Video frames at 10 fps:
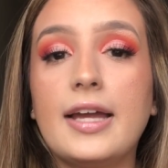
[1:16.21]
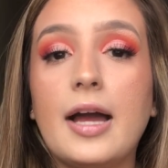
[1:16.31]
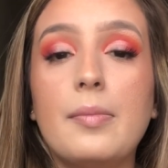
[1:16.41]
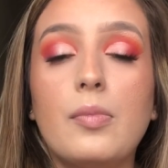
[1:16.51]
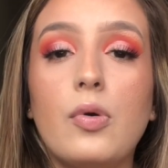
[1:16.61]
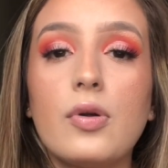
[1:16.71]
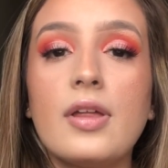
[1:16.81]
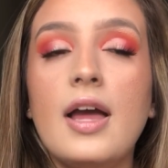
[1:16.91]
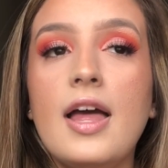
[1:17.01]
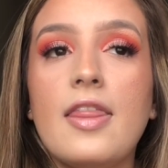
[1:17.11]
Like, I'm
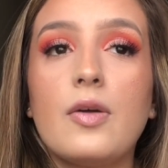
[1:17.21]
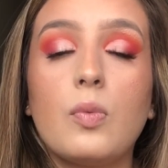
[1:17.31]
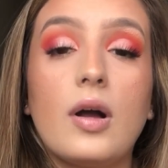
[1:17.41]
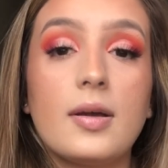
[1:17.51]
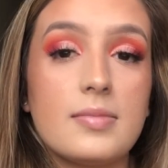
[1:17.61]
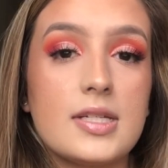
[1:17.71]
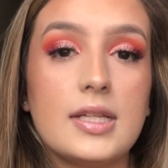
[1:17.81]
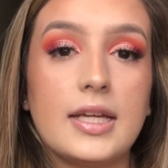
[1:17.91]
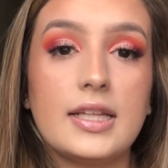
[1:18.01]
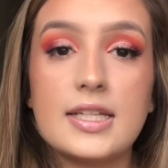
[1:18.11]
more than welcome to
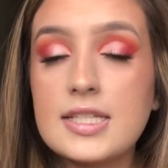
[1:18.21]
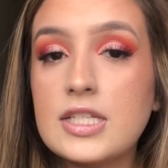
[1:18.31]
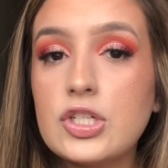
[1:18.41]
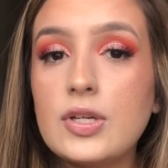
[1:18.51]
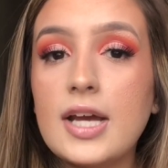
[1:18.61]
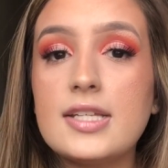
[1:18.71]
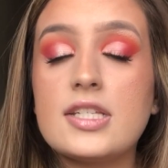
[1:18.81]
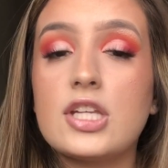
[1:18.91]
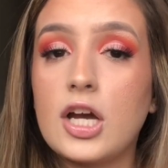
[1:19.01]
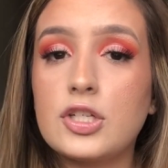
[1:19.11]
like listen to you guys
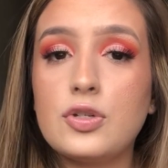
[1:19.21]
and talk